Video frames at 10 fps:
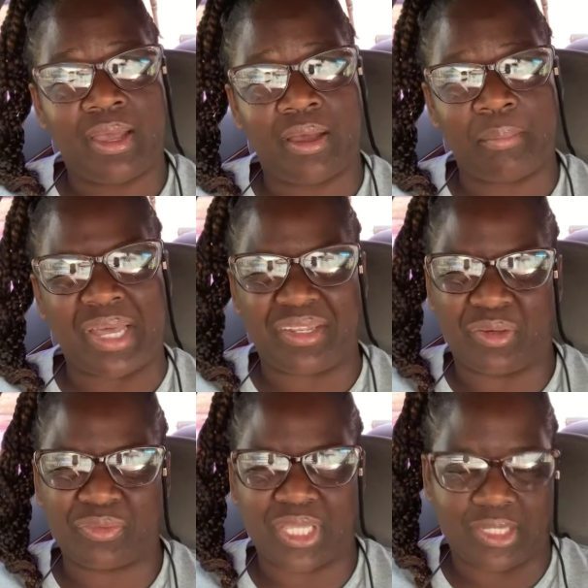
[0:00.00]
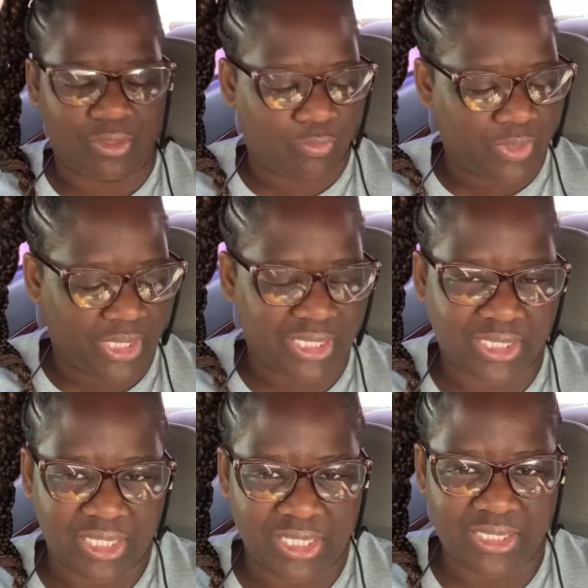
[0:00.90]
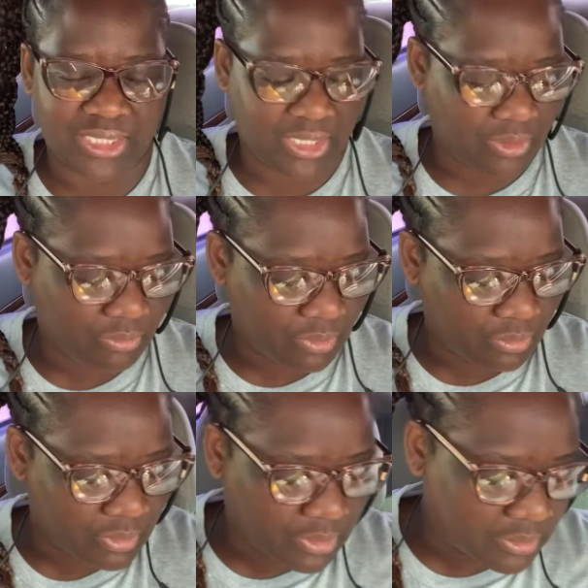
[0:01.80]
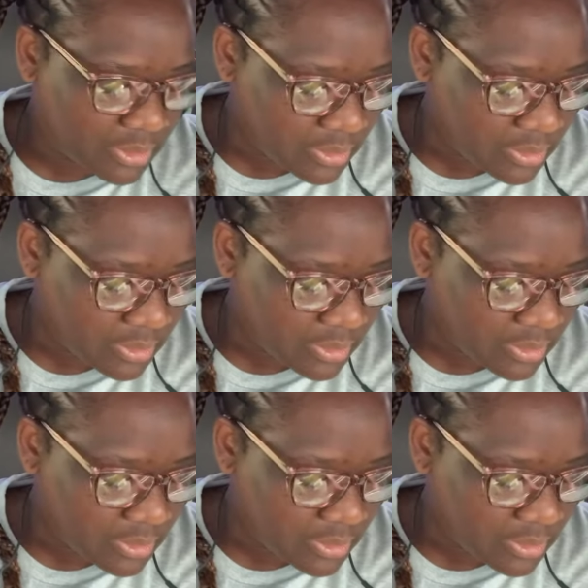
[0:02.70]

I don't think no one has done it Zelle or